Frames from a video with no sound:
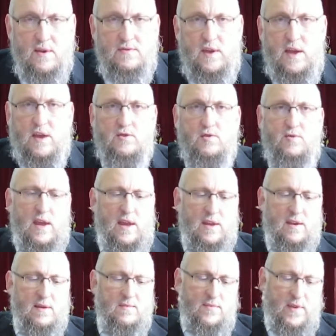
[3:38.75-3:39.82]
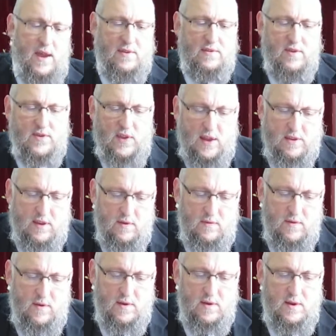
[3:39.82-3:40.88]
They are unique, they are distinctive,